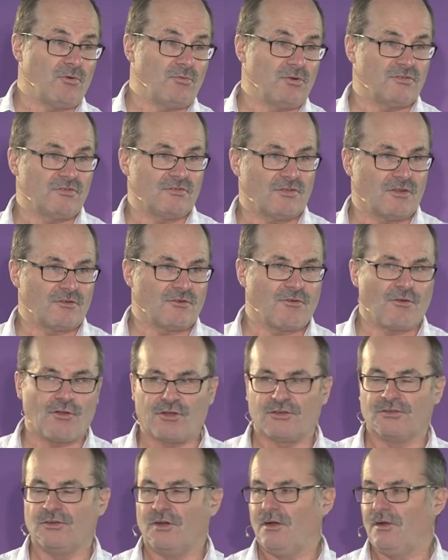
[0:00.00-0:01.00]
which is a
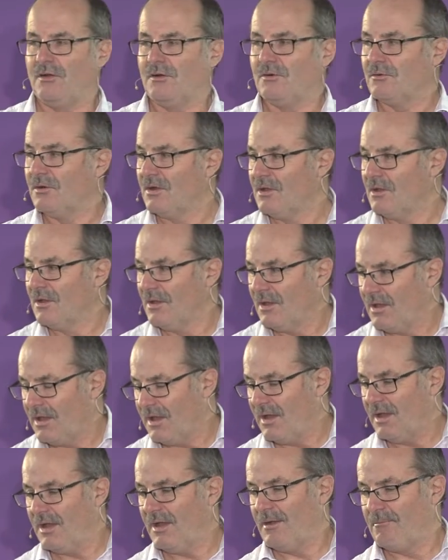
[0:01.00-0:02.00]
crocodile
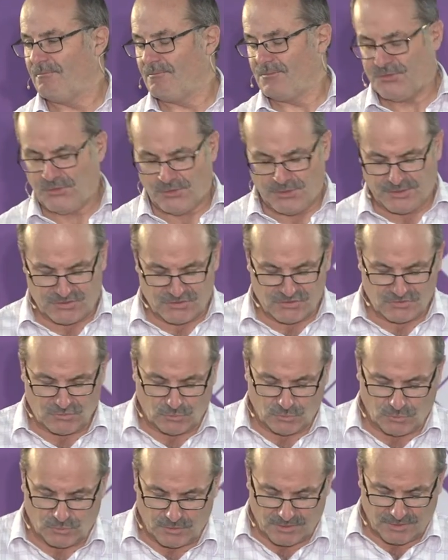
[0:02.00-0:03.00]

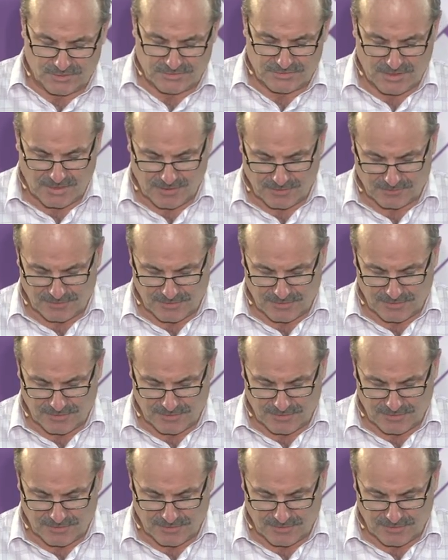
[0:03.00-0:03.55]
dinosaur down